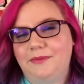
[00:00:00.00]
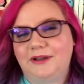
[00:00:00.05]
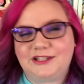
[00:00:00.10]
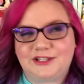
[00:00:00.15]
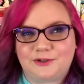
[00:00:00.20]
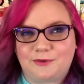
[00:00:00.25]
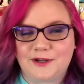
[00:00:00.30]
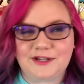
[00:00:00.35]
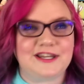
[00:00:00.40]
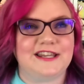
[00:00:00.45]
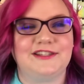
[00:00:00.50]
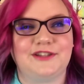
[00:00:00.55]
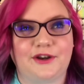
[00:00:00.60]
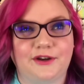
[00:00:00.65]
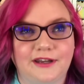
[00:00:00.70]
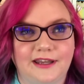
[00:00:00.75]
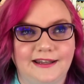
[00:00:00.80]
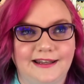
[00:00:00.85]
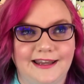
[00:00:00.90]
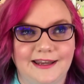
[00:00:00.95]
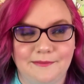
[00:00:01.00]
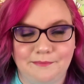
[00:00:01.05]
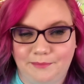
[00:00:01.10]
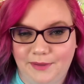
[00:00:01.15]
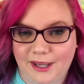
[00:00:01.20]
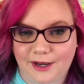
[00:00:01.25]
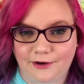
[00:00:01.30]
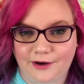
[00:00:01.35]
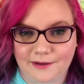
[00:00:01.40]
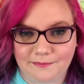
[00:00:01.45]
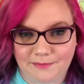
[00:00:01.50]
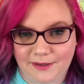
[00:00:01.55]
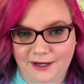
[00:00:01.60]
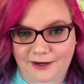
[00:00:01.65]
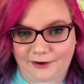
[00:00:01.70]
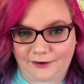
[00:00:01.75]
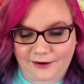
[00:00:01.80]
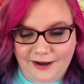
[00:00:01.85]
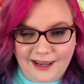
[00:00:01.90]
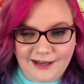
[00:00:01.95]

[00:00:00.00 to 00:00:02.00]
But Squishies are getting bigger and bigger